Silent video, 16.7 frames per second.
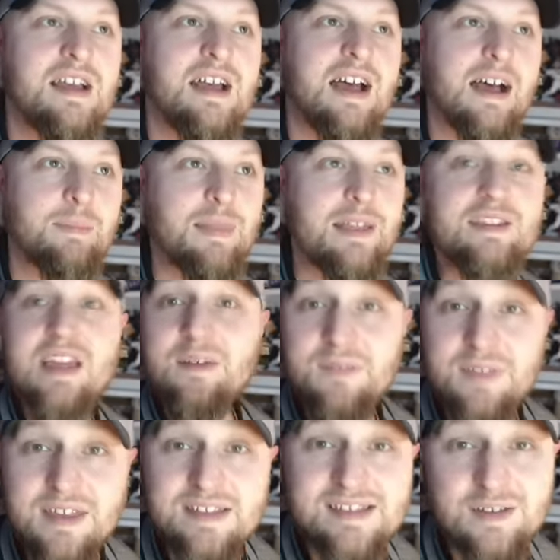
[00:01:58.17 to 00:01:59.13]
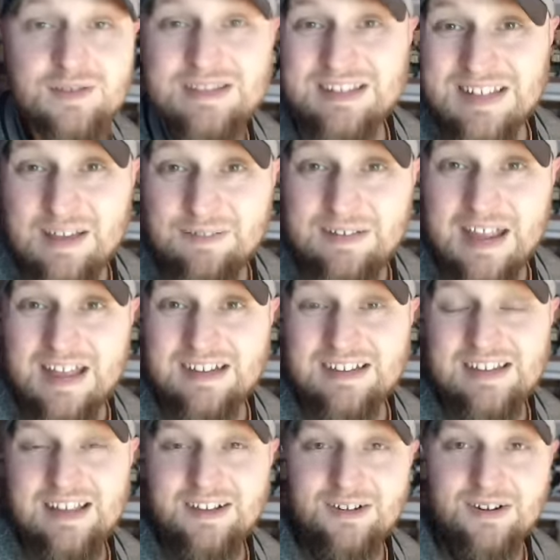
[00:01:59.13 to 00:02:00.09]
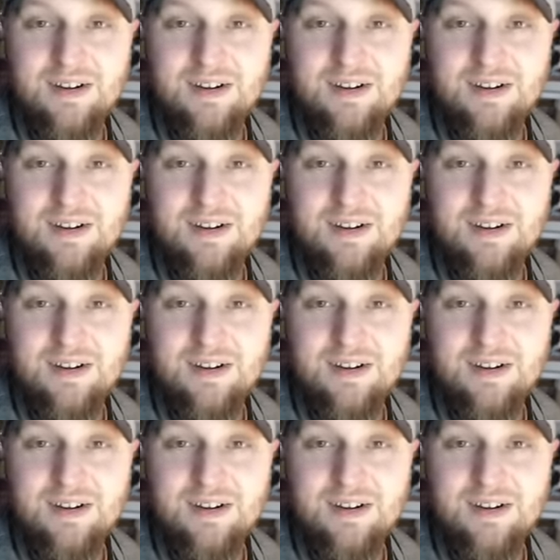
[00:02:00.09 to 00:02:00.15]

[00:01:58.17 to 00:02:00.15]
Uh, then you have this. He's a left-handed hitter.